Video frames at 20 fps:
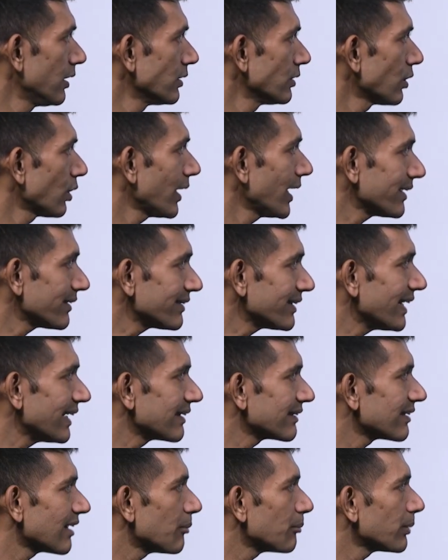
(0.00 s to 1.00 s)
Now let us see an
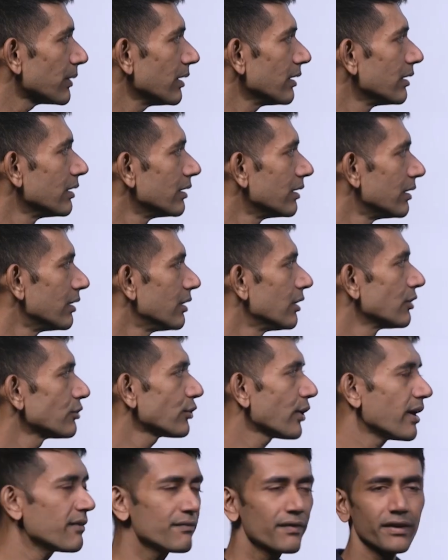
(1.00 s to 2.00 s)
example. So
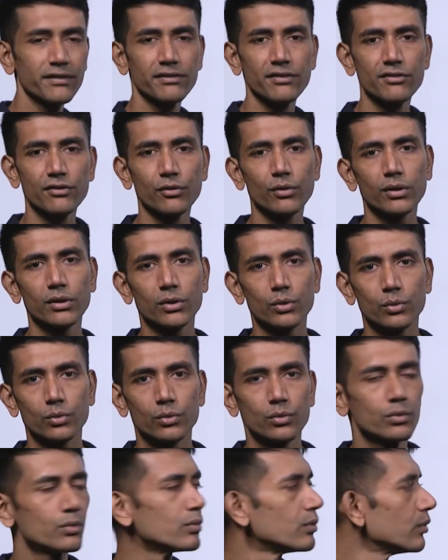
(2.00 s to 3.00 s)
fx is equal to
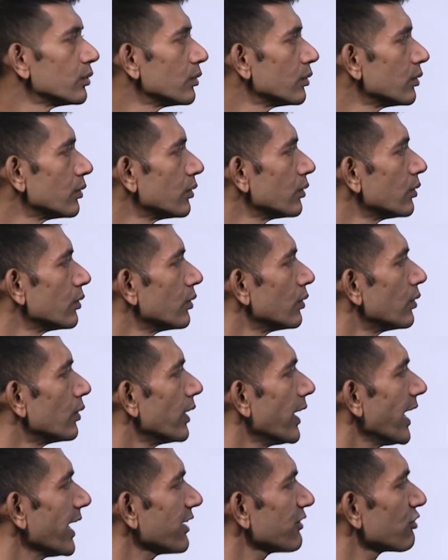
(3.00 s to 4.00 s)

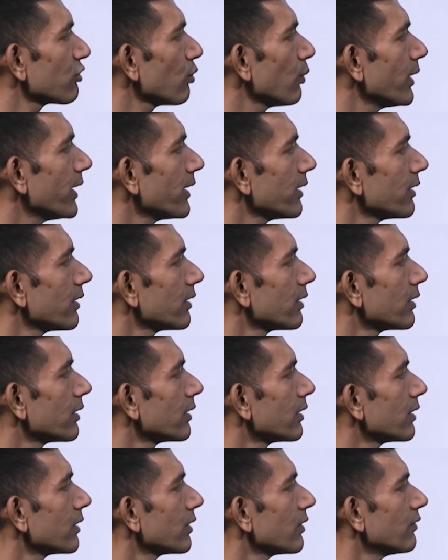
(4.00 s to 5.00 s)
x square
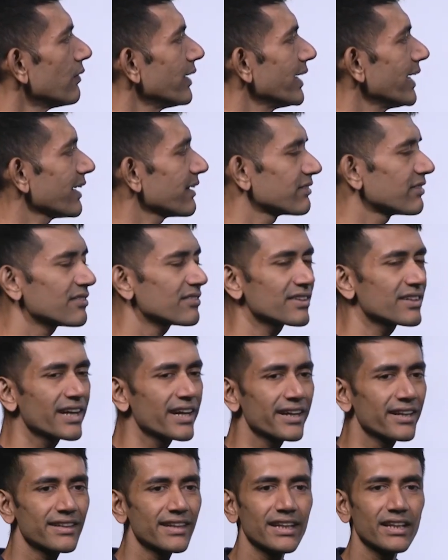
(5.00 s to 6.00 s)
when x is
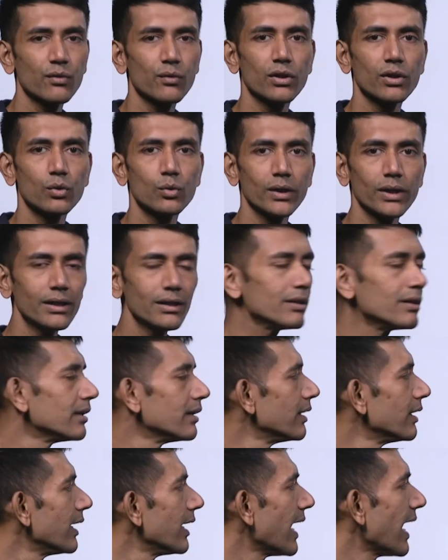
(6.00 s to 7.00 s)
greater than equal to 1
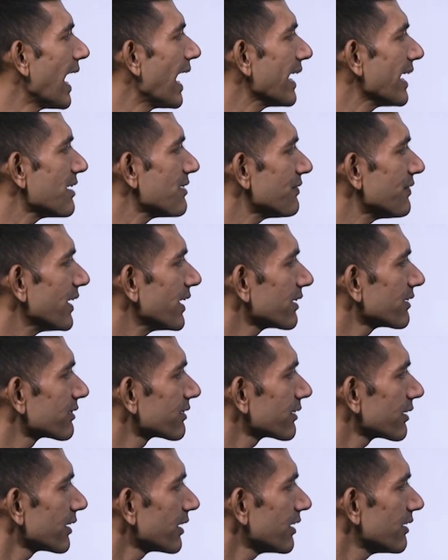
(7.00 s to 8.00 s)
and fx
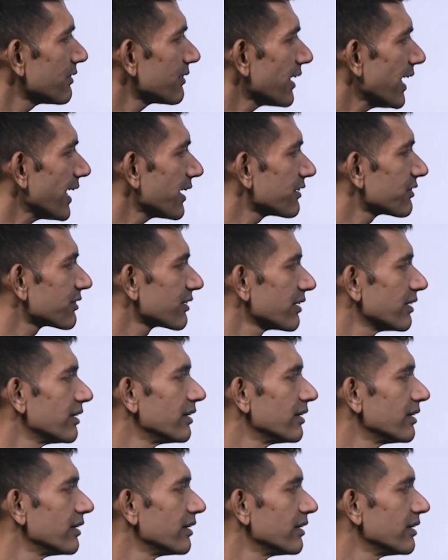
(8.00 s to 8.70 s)
is x